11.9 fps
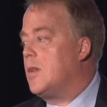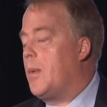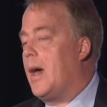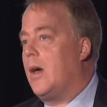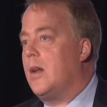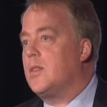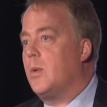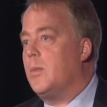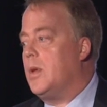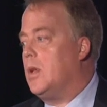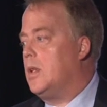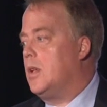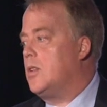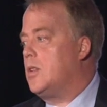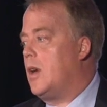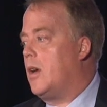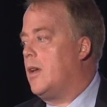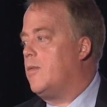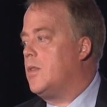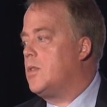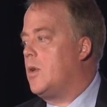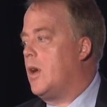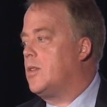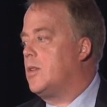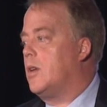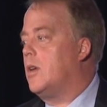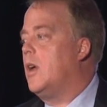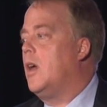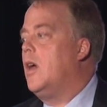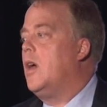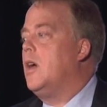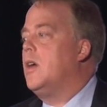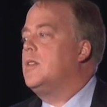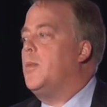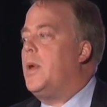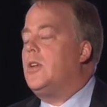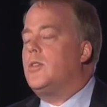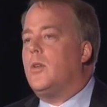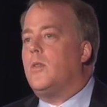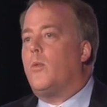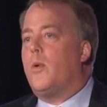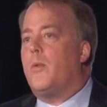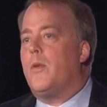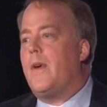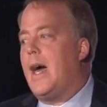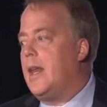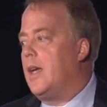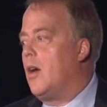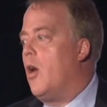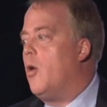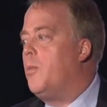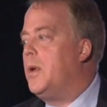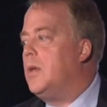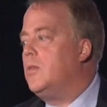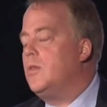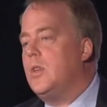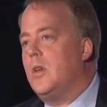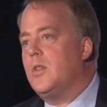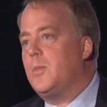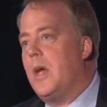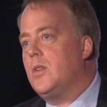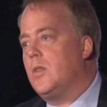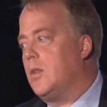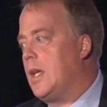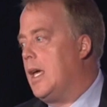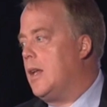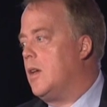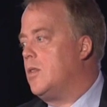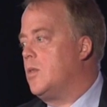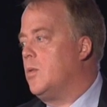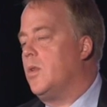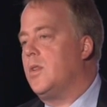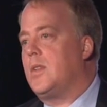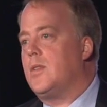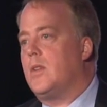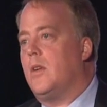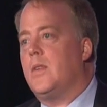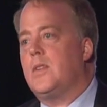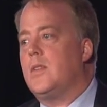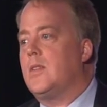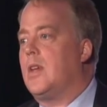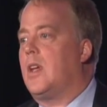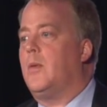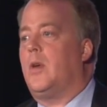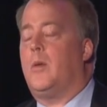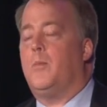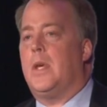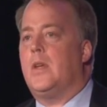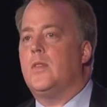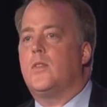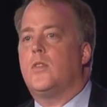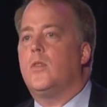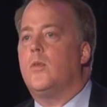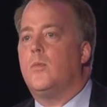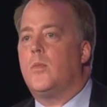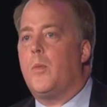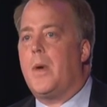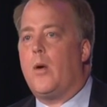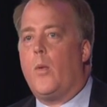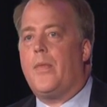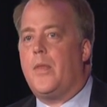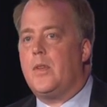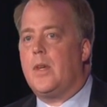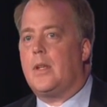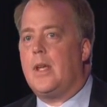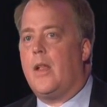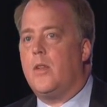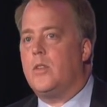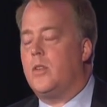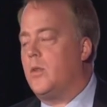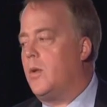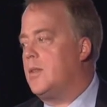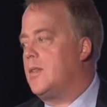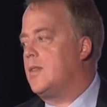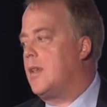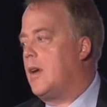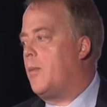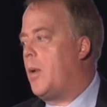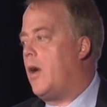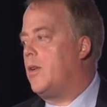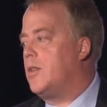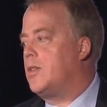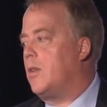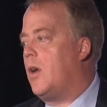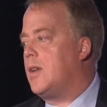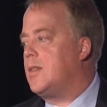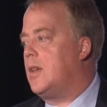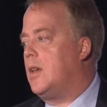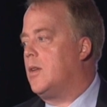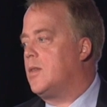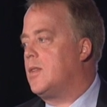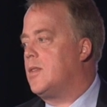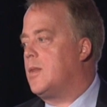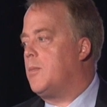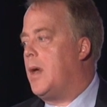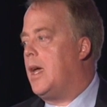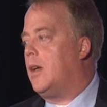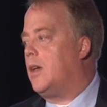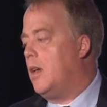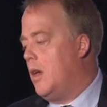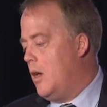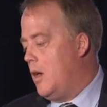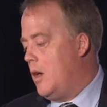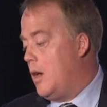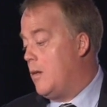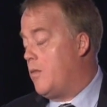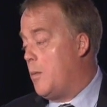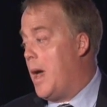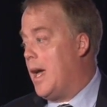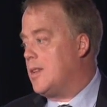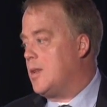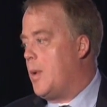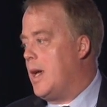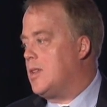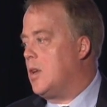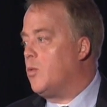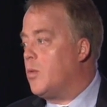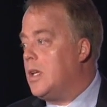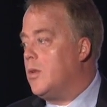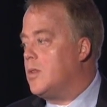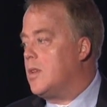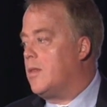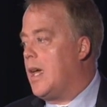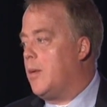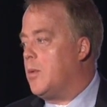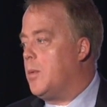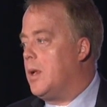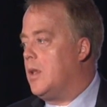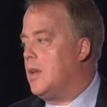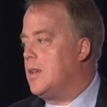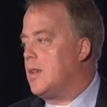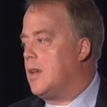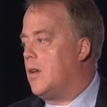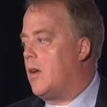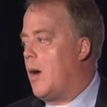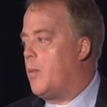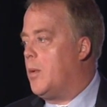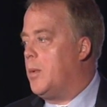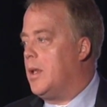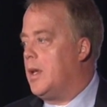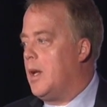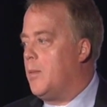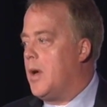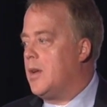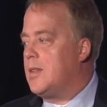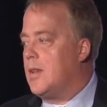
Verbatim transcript: about as we build this shared infrastructure to make sure that we're providing open geospatial data, tools, and services that can be consumed no matter what the technology choices that our partners across the ecosystem make, and for maximizing reuse of capabilities and interoperability among